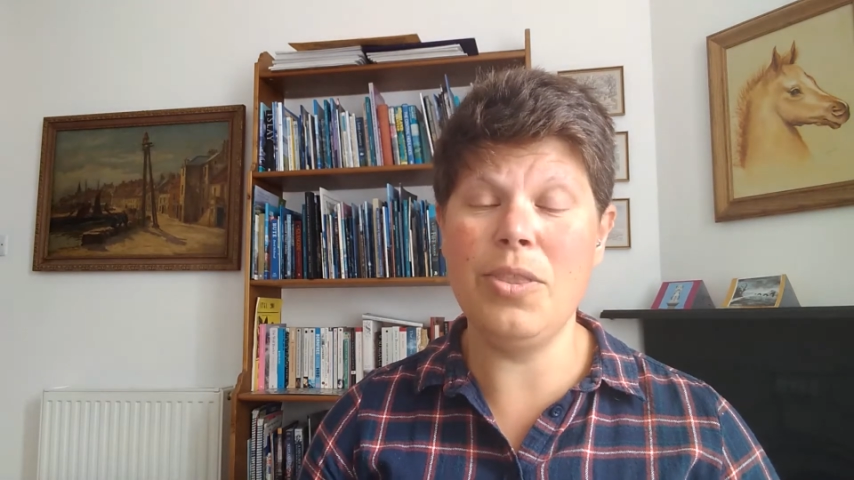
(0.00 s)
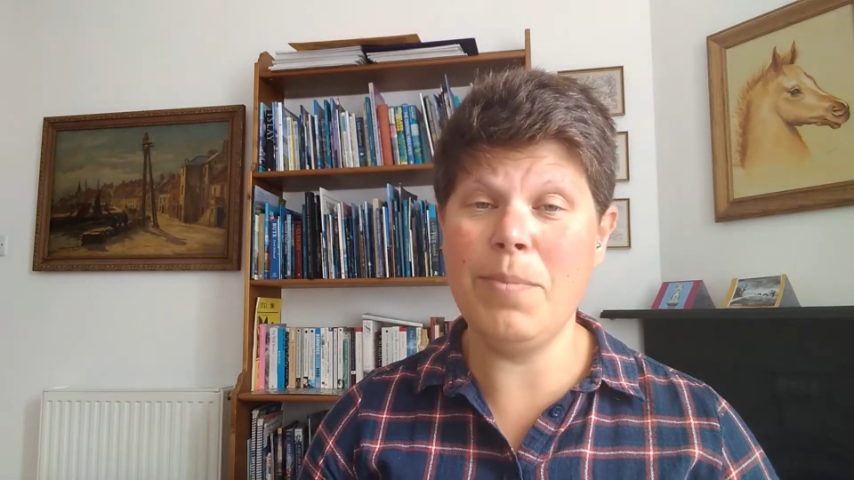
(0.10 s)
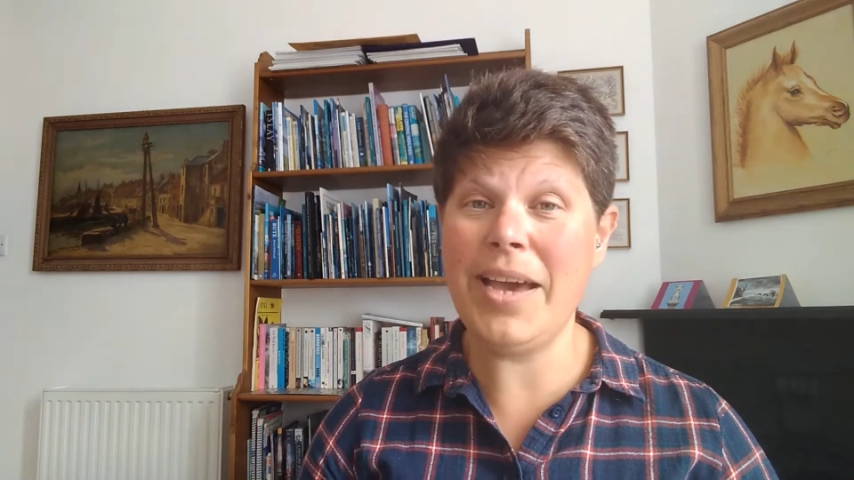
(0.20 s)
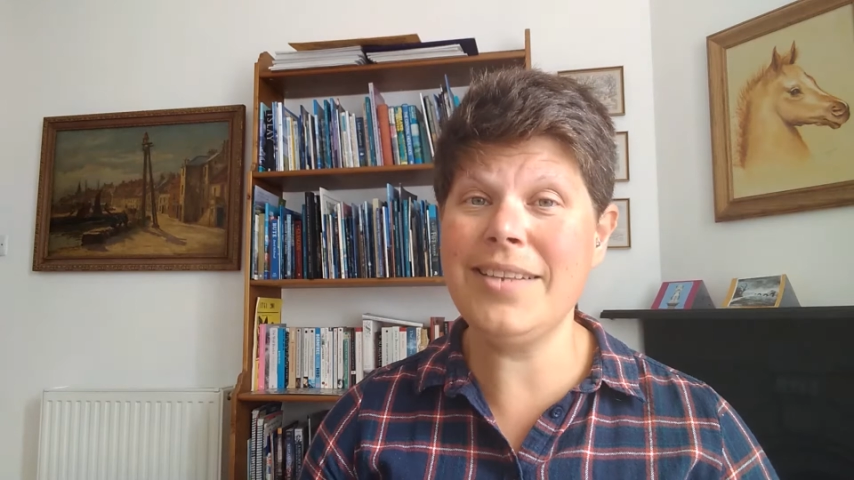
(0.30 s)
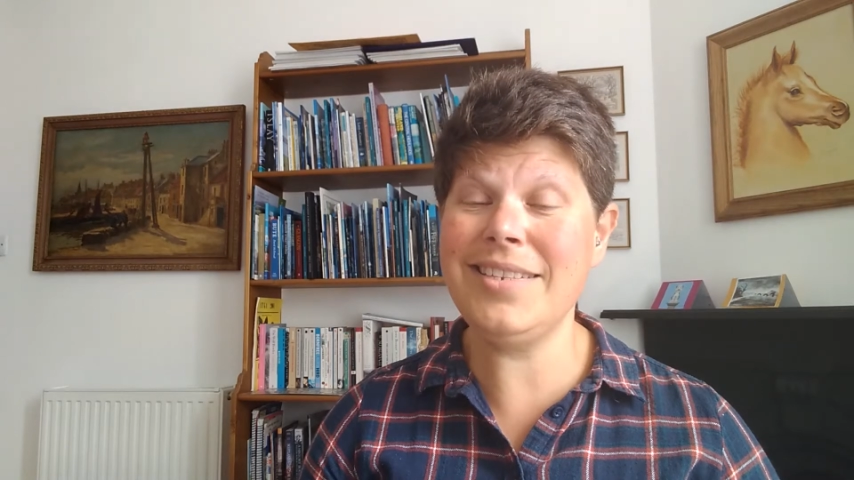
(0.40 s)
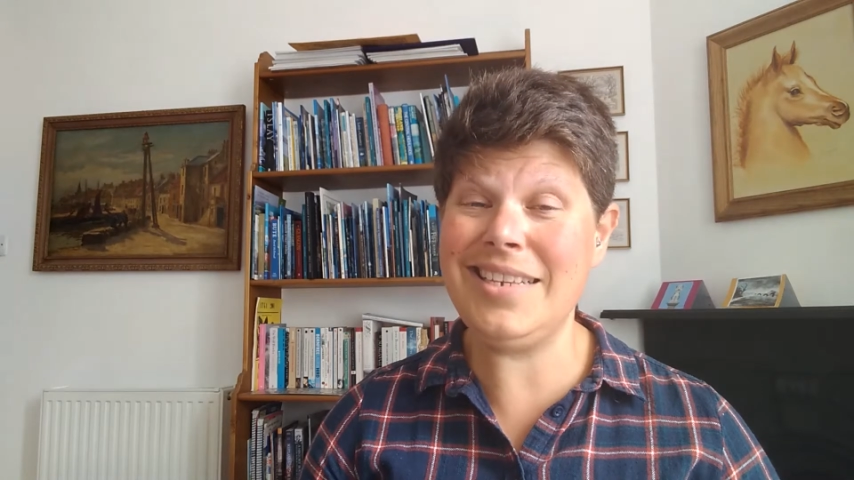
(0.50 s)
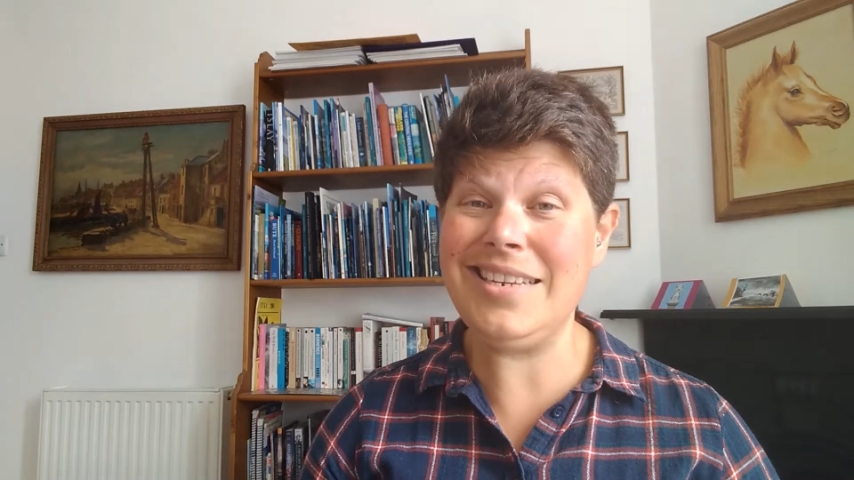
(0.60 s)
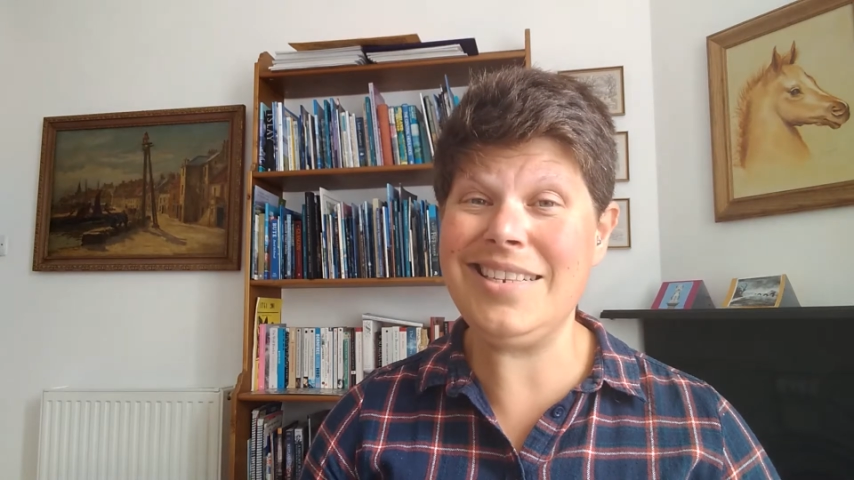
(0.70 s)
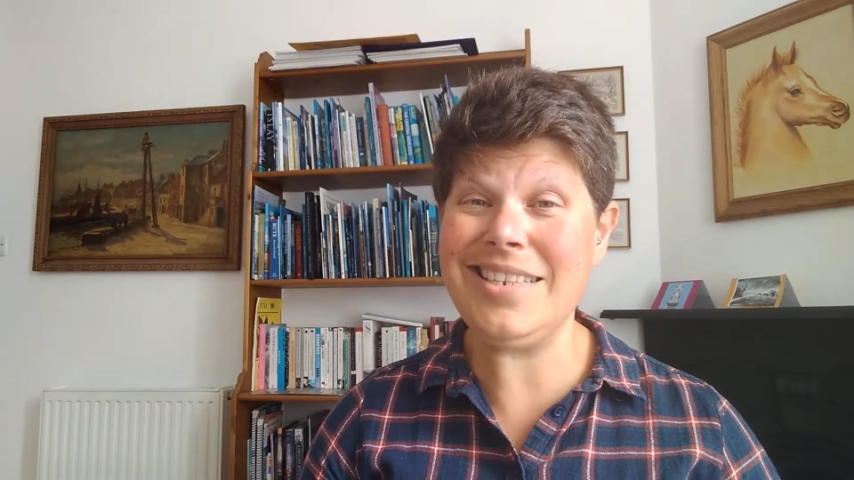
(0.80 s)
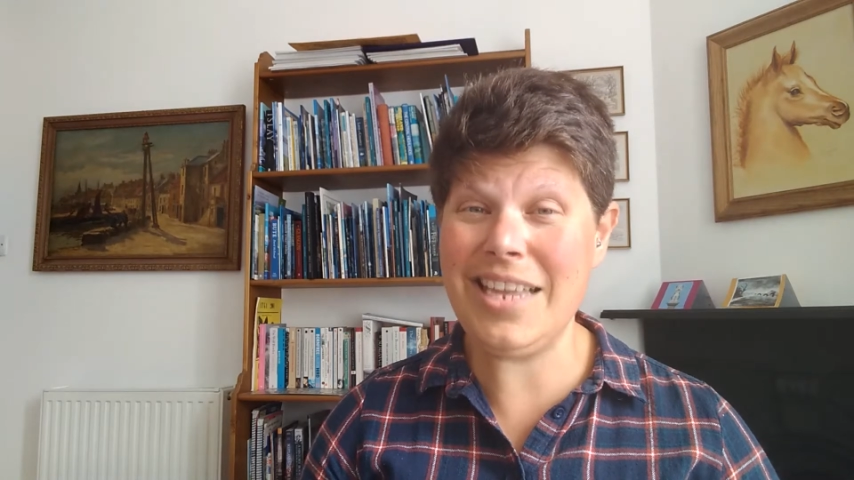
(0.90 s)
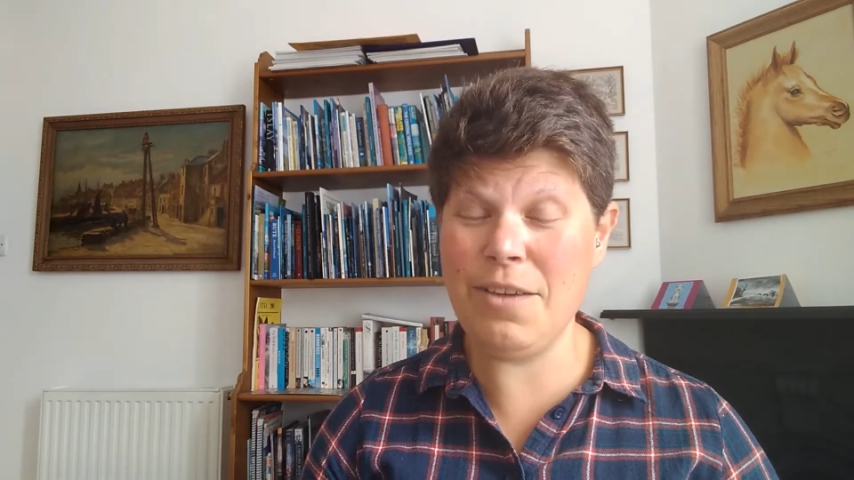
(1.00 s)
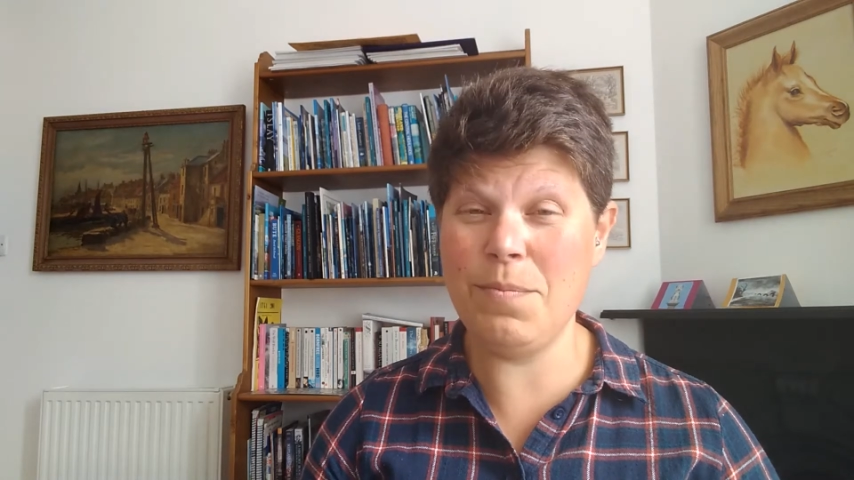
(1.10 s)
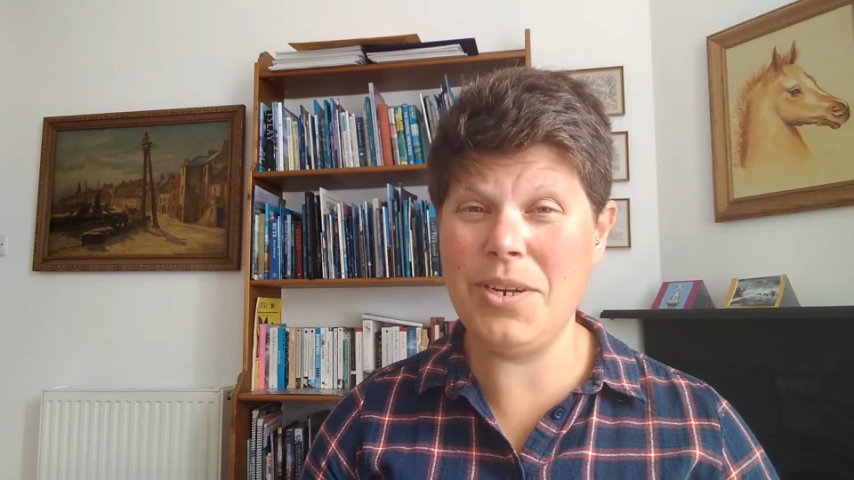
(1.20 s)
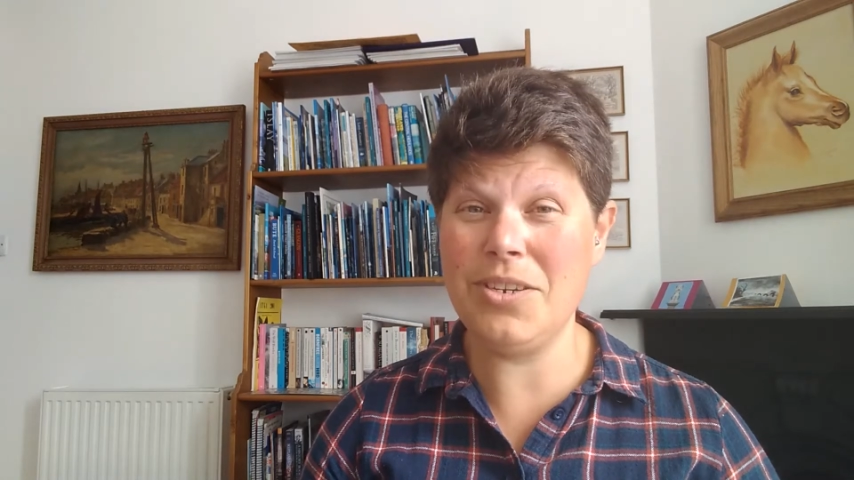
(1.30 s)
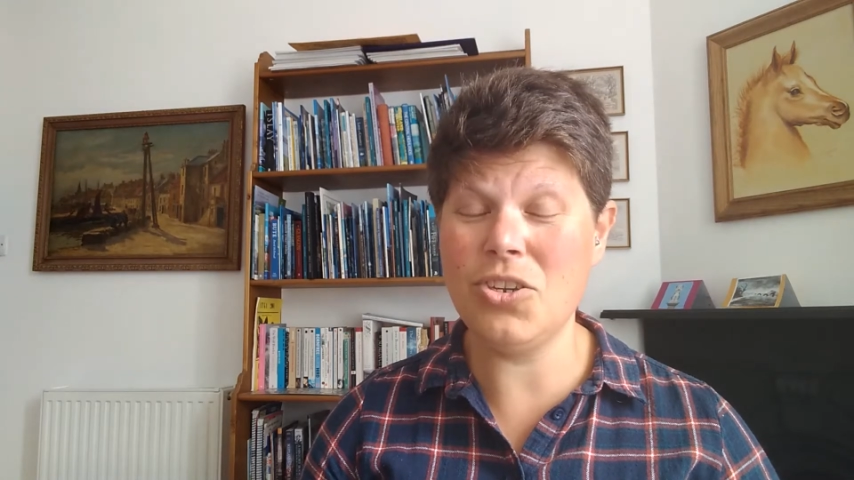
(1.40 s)
the mass
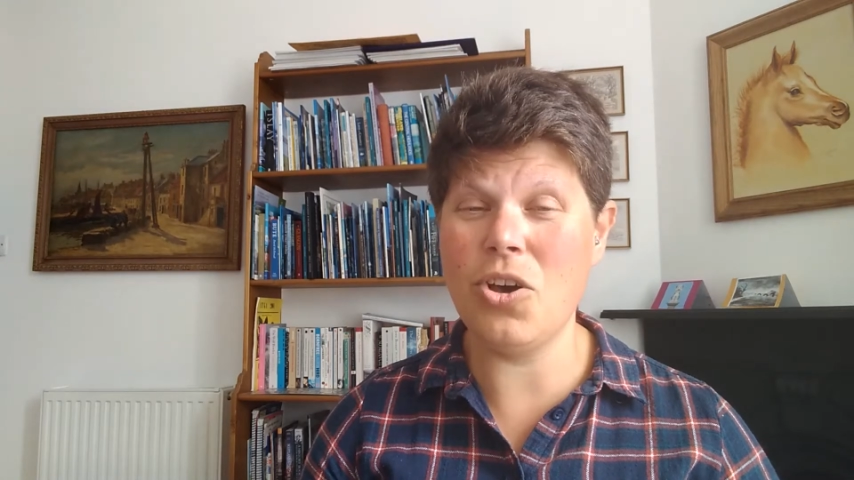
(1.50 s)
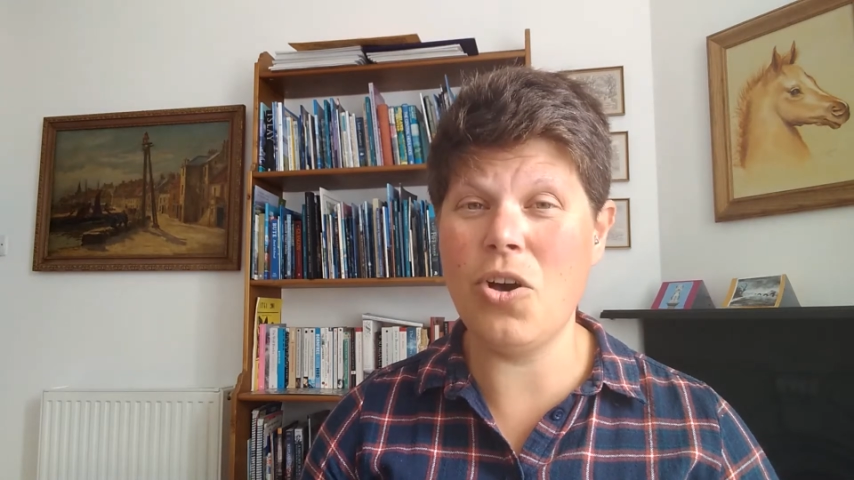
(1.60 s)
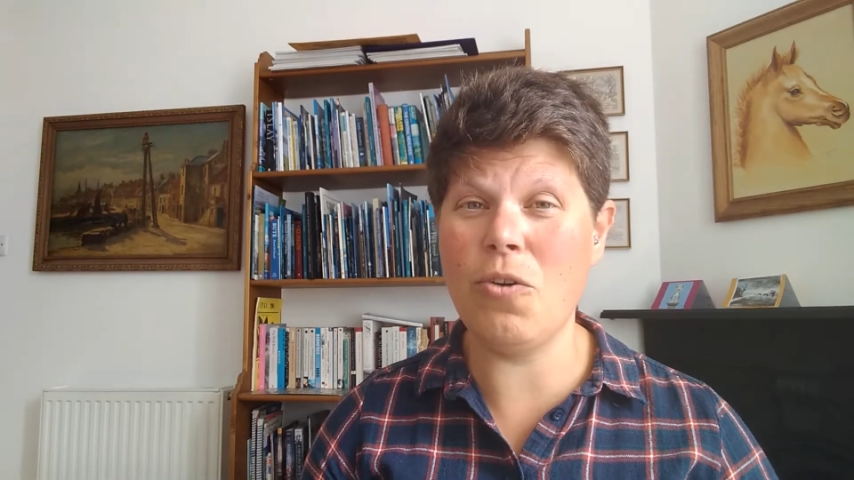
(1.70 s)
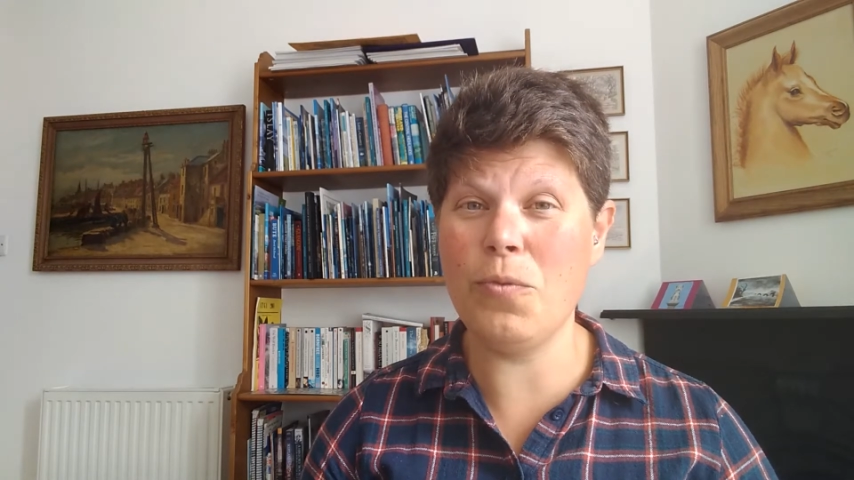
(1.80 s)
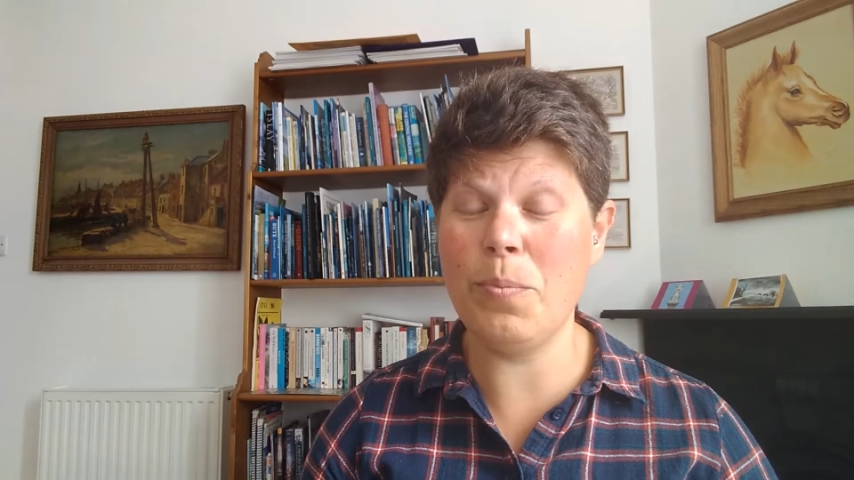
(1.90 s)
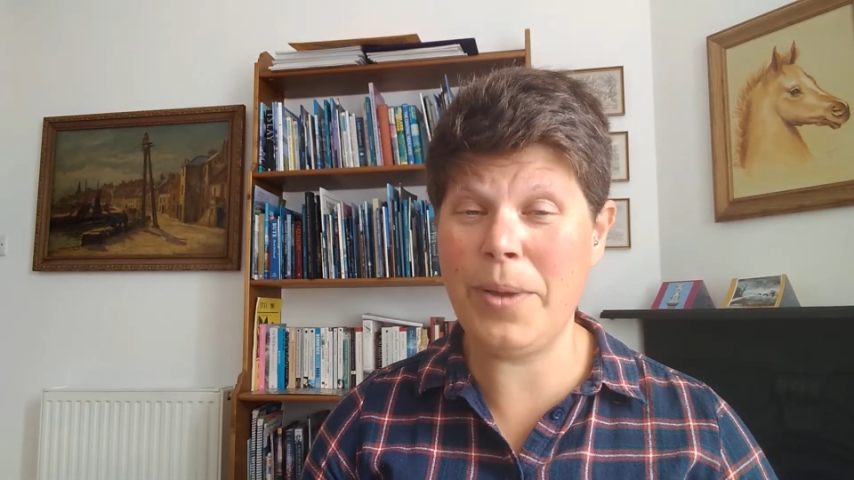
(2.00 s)
enslavement of